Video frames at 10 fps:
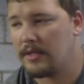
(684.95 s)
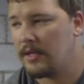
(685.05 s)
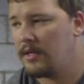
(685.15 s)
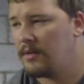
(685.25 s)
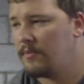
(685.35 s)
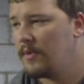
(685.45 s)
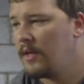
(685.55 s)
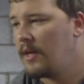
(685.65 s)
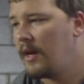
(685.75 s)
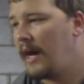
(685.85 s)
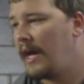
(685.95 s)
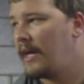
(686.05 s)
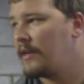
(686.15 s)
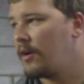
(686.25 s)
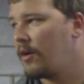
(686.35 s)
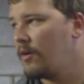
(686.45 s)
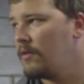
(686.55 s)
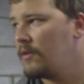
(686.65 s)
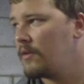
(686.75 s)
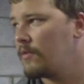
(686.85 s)
I had
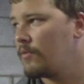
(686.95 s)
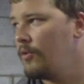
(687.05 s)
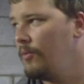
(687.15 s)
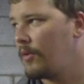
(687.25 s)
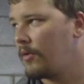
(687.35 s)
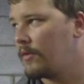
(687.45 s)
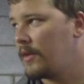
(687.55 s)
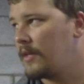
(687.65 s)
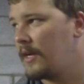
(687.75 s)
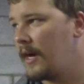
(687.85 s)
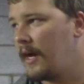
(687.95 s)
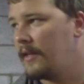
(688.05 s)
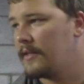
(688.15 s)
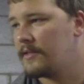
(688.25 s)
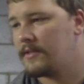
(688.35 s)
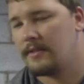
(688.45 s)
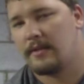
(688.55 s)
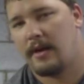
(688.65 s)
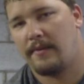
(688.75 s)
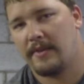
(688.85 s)
heard rumor that the eyelets
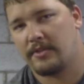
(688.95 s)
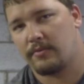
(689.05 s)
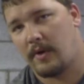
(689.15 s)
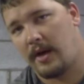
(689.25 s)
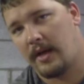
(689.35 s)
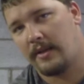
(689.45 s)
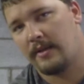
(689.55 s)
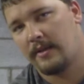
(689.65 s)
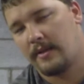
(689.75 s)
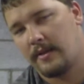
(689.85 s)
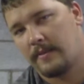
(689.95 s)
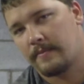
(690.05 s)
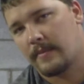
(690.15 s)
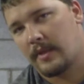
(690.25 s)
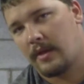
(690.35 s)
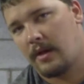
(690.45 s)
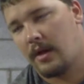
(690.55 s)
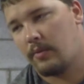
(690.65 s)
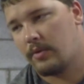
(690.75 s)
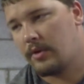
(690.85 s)
on this rod
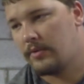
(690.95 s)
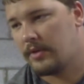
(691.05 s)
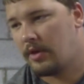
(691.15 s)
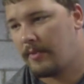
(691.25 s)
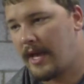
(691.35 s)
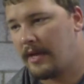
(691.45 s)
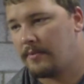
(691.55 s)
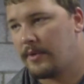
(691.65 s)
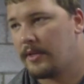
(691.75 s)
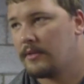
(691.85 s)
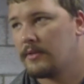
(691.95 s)
were known to go bad, but